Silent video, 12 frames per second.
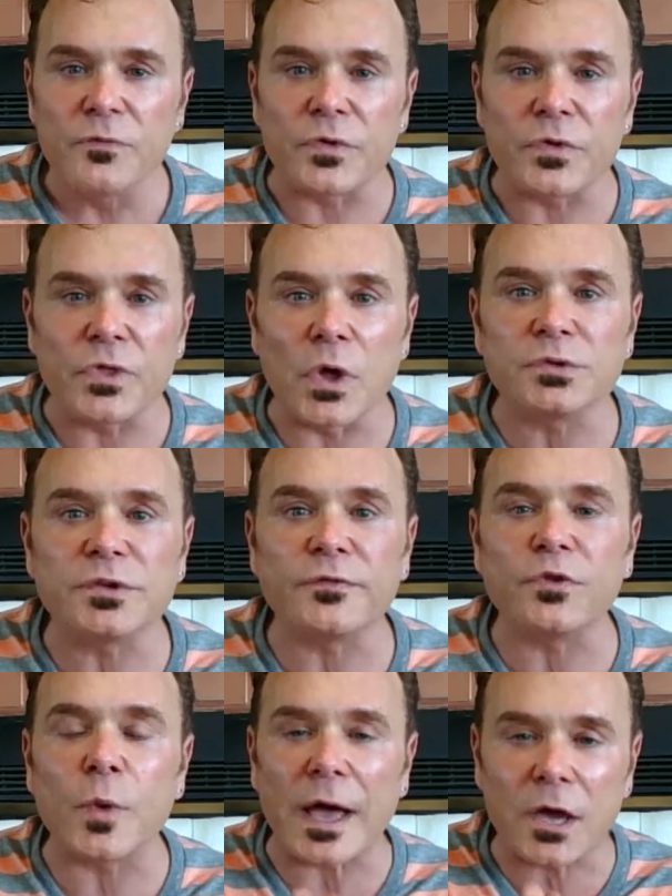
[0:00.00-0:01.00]
For those
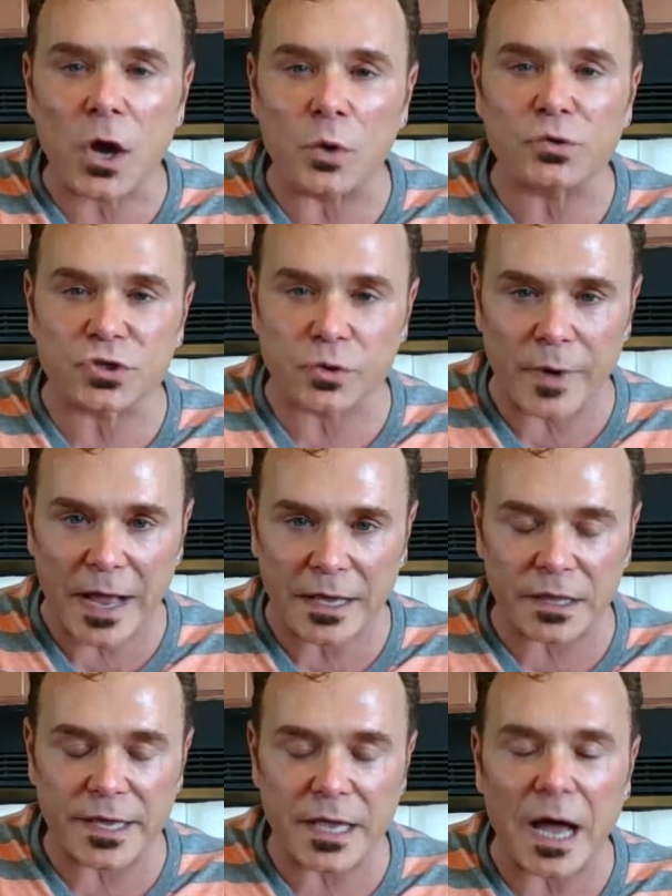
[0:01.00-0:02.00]
of you I coach
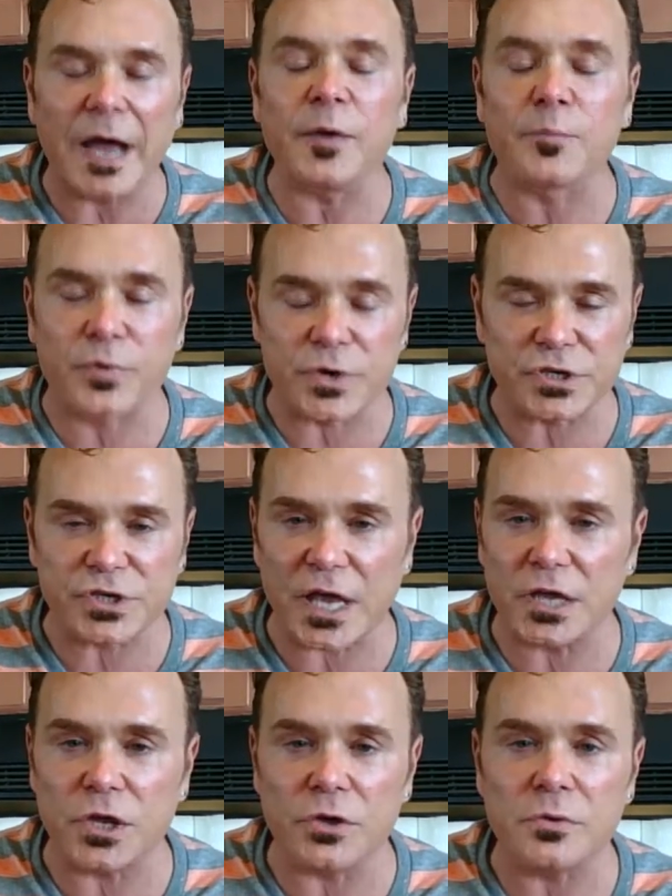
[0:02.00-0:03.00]
directly, I
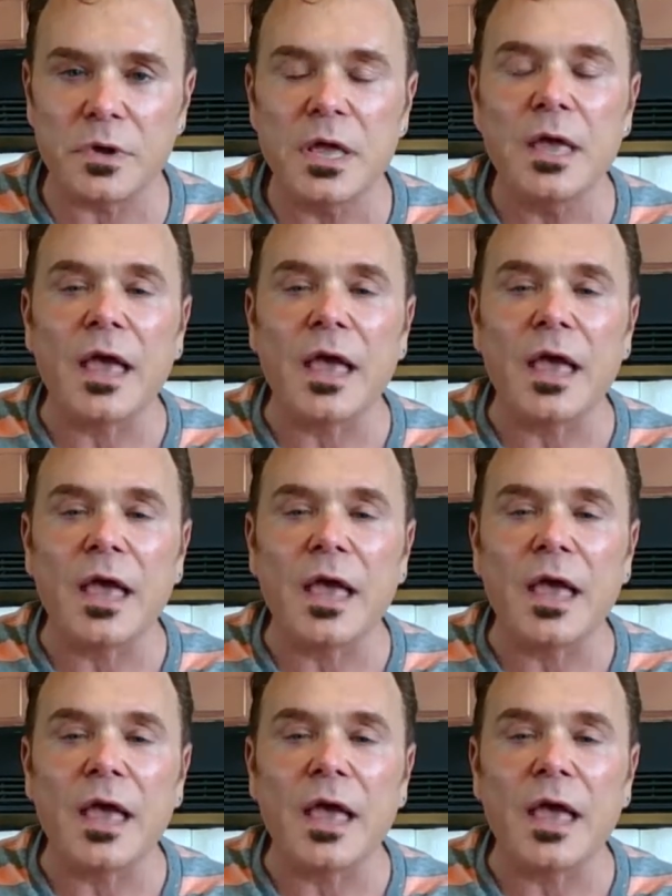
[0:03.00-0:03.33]
appreciate you,